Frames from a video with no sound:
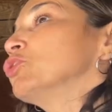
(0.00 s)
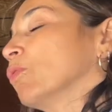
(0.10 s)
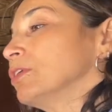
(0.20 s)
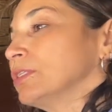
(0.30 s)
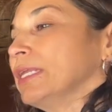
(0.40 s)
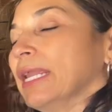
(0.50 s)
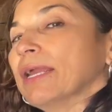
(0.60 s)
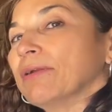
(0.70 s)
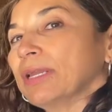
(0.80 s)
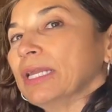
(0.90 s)
towards the
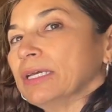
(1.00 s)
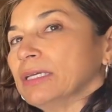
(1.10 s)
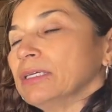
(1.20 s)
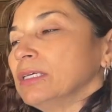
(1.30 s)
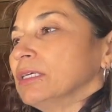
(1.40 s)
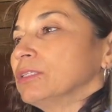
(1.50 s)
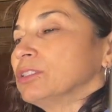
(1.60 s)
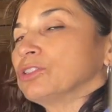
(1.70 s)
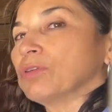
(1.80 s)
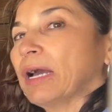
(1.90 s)
area to
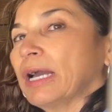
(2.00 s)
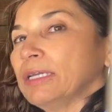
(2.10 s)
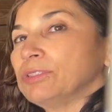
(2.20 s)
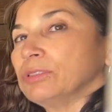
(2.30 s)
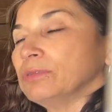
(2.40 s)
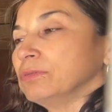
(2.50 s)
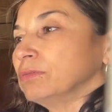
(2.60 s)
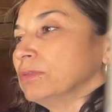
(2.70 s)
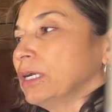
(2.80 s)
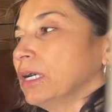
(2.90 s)
try to
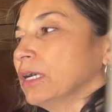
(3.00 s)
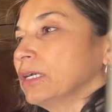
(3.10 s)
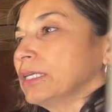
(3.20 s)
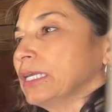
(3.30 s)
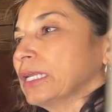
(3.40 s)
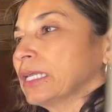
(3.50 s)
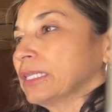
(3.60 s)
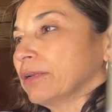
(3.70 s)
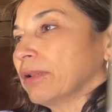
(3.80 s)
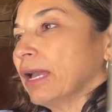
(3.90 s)
get it
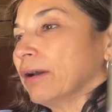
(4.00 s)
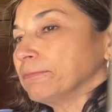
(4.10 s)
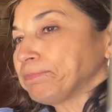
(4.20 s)
cleared out.